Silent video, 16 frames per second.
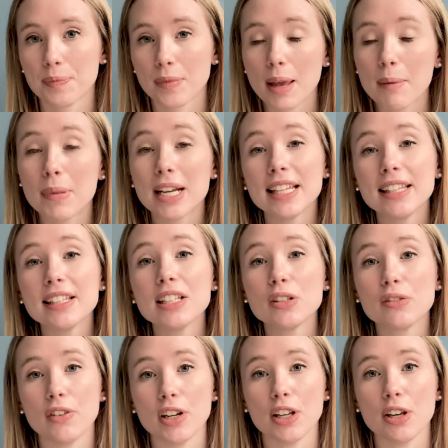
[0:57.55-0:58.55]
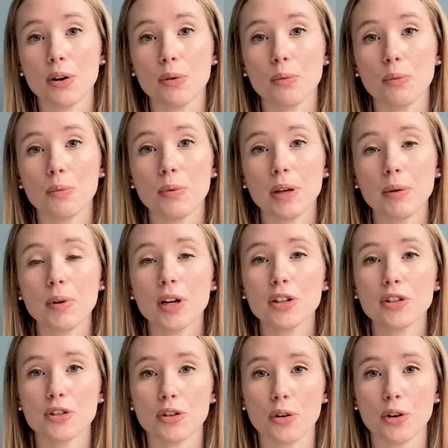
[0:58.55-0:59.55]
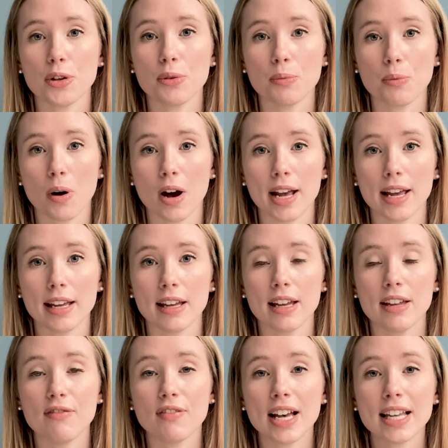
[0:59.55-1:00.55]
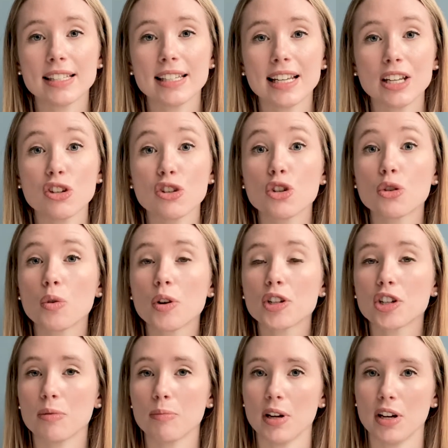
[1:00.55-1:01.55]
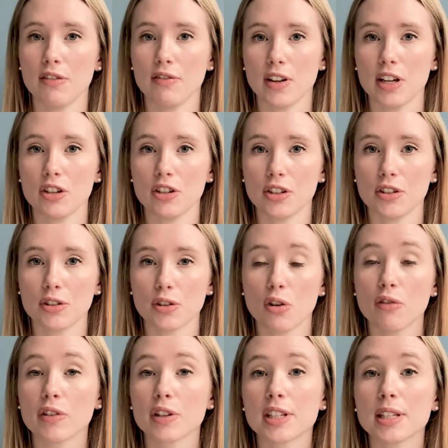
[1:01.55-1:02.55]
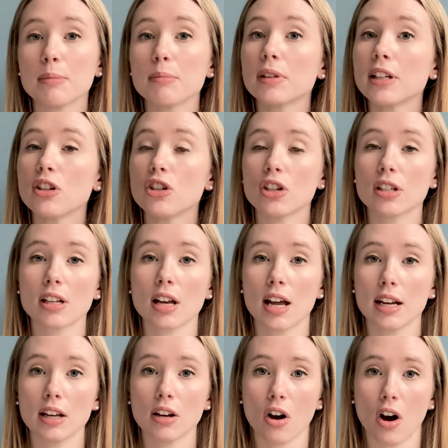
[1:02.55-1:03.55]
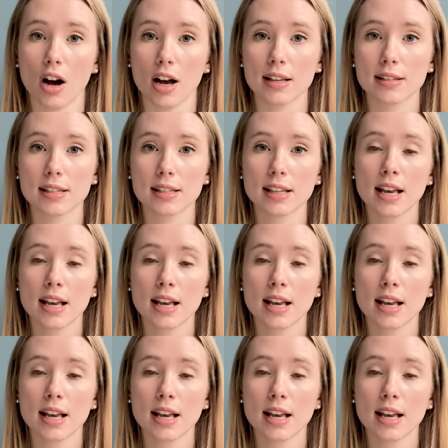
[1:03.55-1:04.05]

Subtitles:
But in this video, we want to show you why investing in short-term innovations over simply just cutting costs